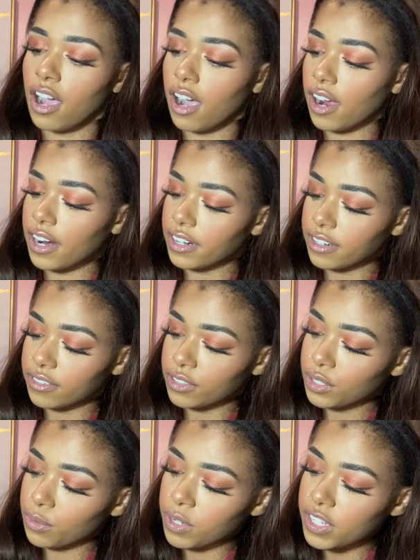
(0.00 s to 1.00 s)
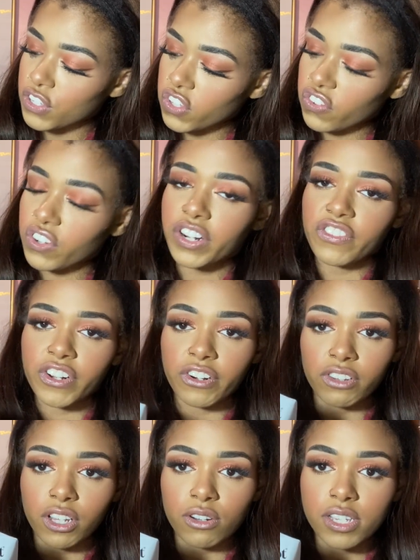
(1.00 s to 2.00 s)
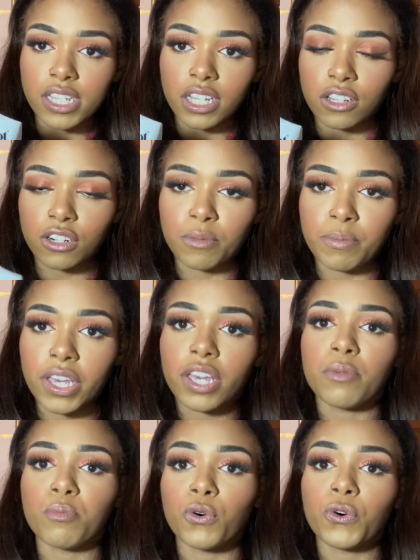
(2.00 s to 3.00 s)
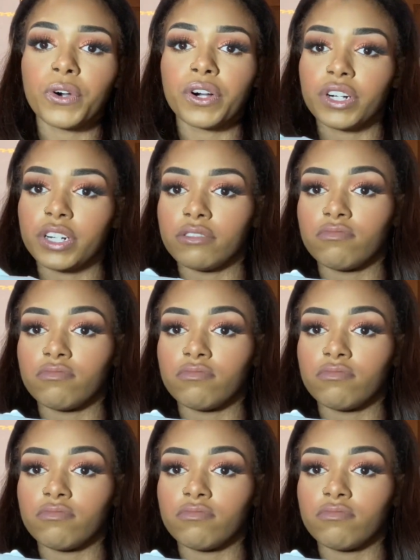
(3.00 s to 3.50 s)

are the ones for if your flow is a little bit more